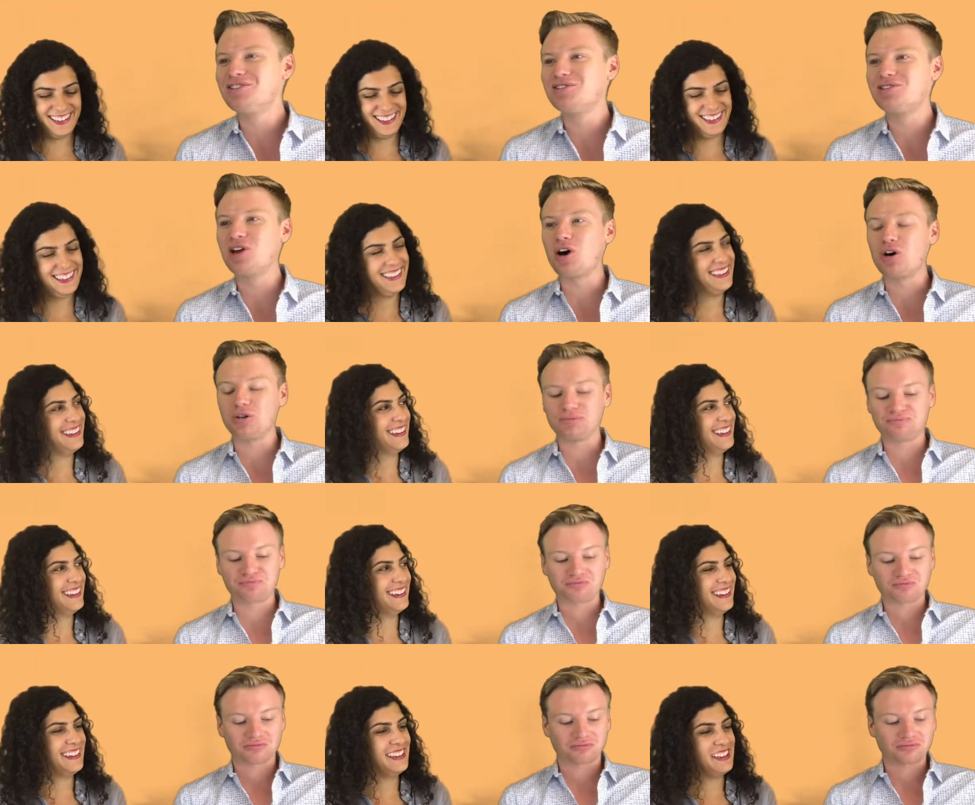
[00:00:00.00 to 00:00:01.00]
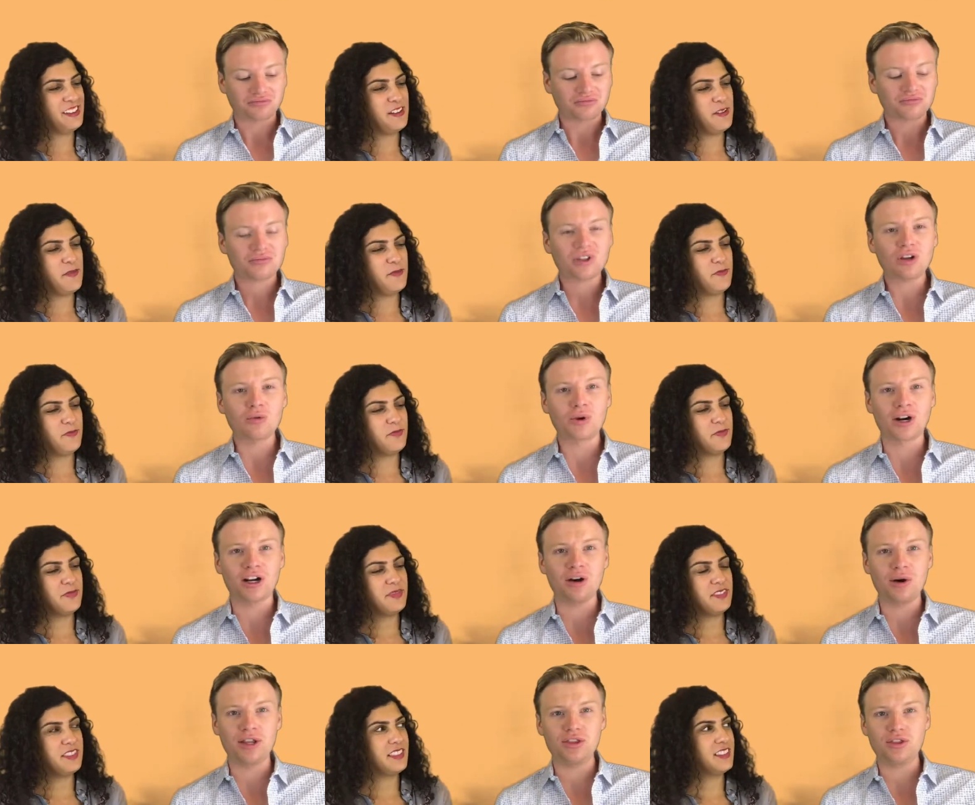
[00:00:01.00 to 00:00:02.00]
Speaker 1: so um, we're going
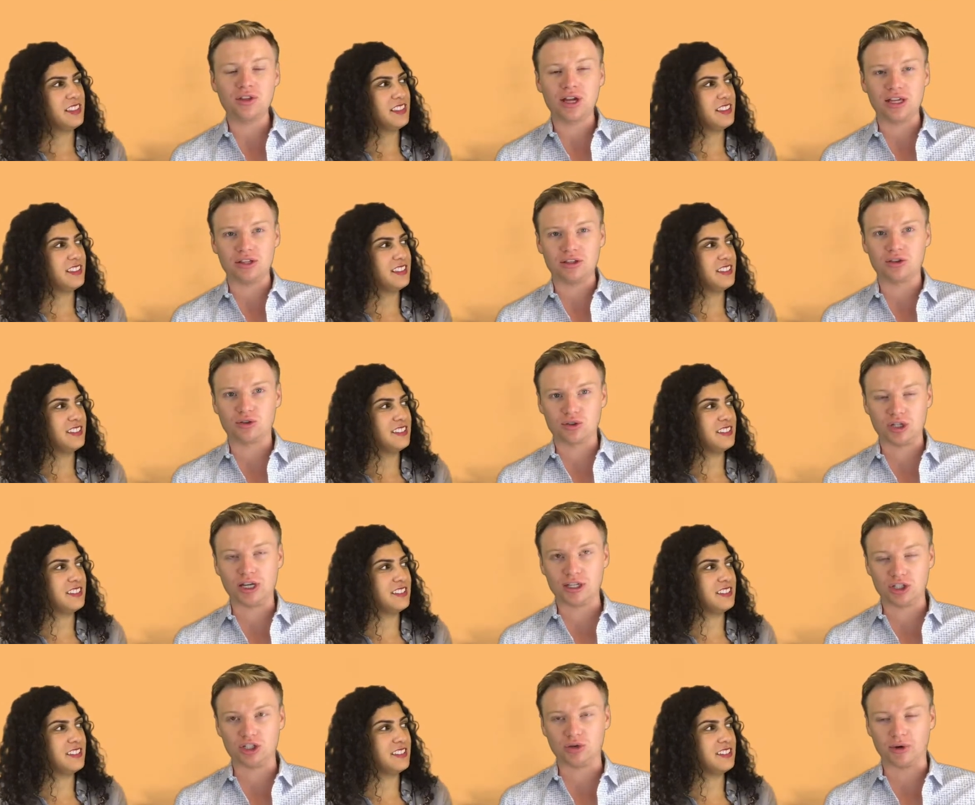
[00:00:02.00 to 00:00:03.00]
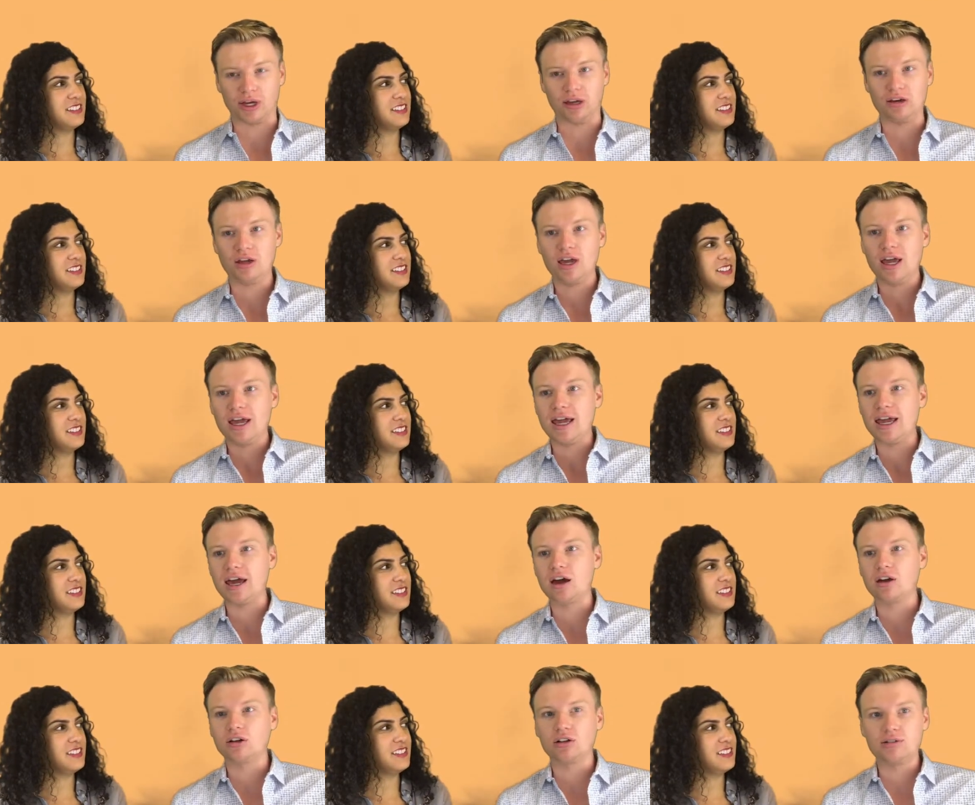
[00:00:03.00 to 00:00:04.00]
to go in, in, into it.
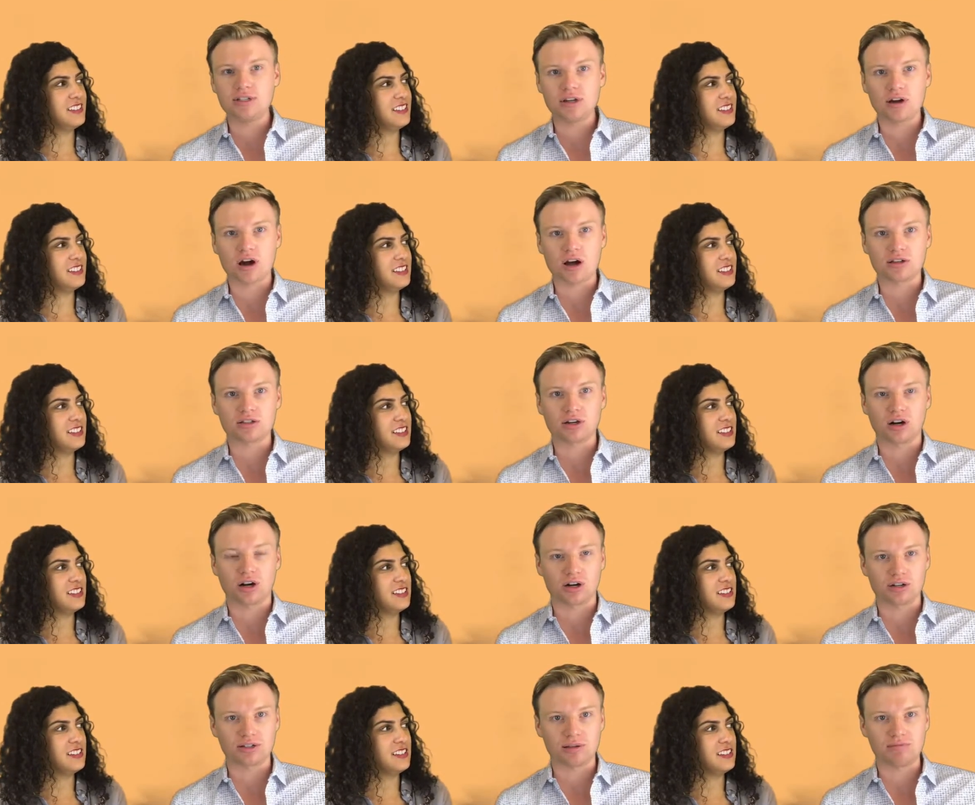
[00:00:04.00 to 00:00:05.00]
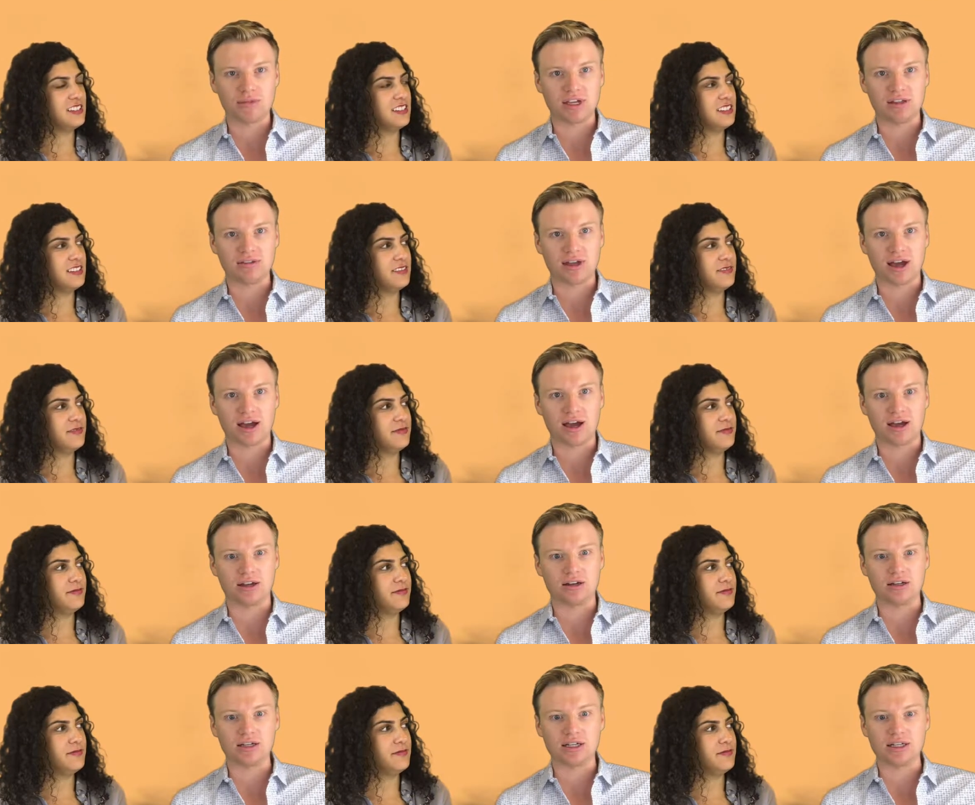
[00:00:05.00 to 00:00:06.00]
And closing costs are something
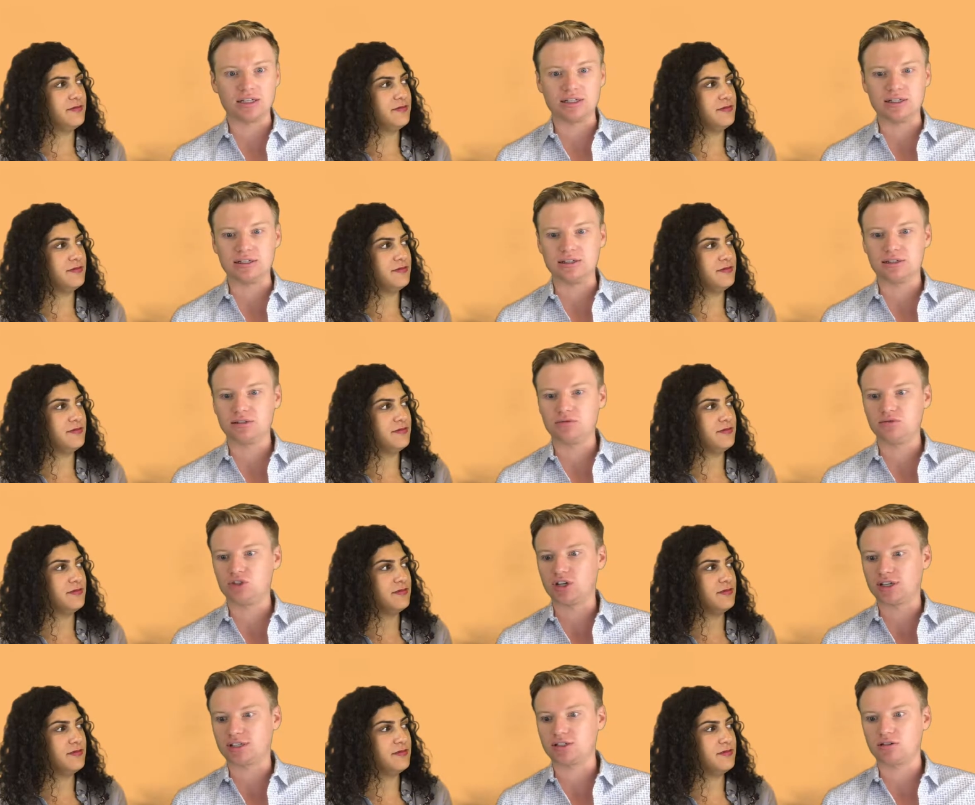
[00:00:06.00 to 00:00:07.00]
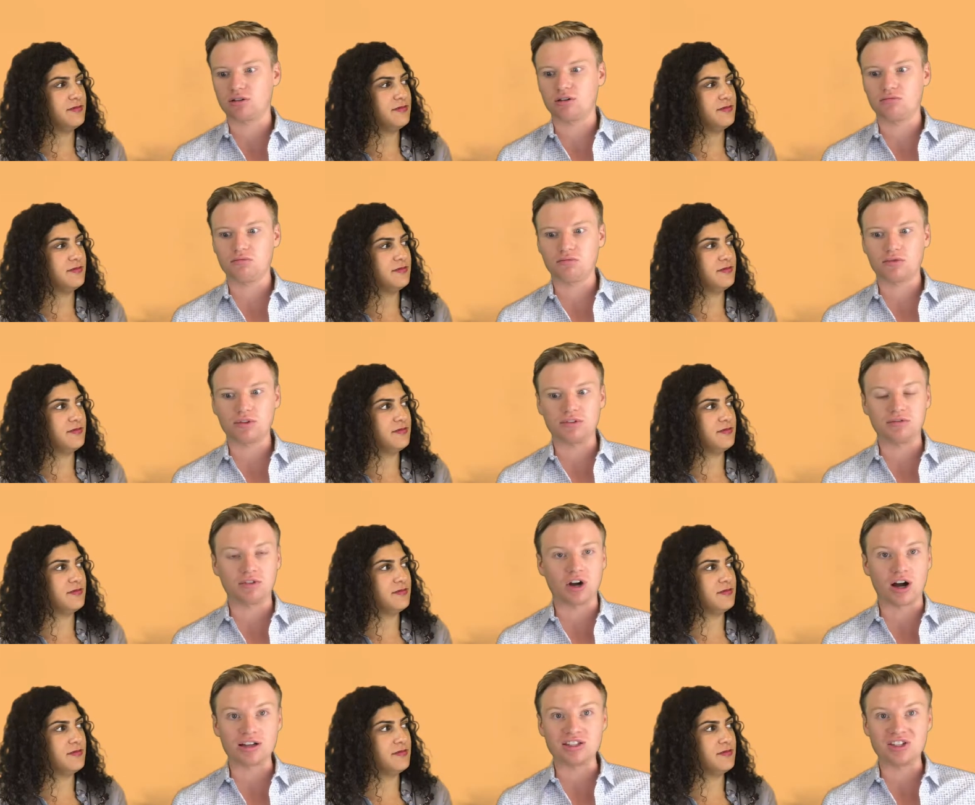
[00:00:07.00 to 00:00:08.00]
that is just
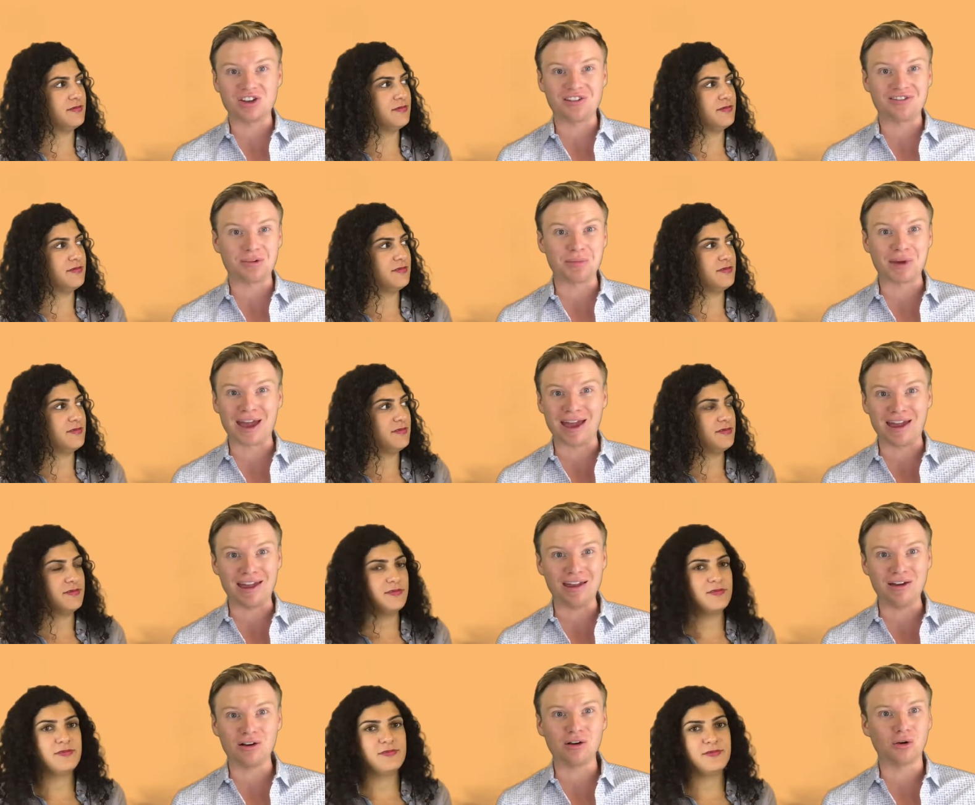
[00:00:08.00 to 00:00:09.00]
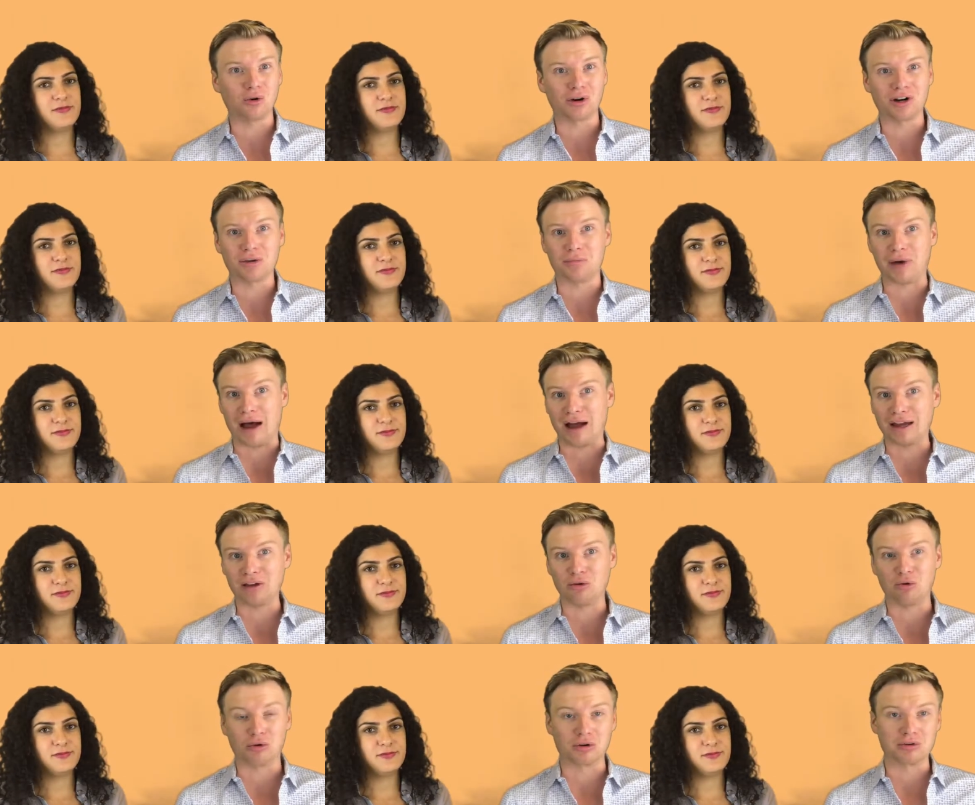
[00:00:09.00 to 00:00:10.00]
costs that you have to pay in order to buy
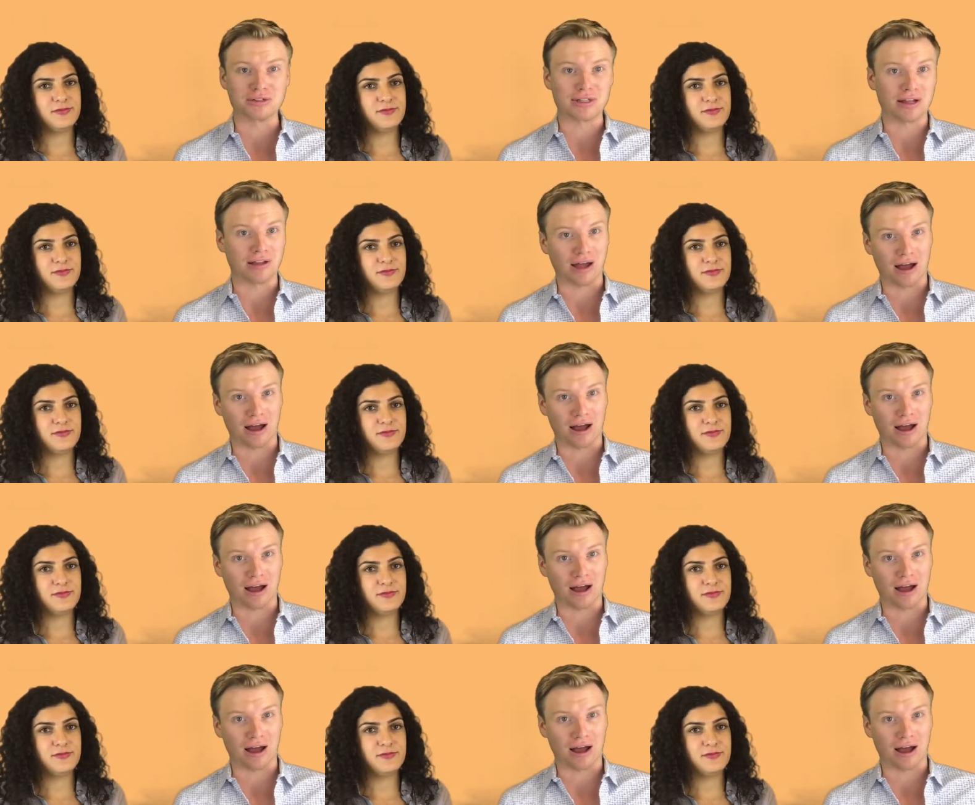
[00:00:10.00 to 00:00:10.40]
or sell a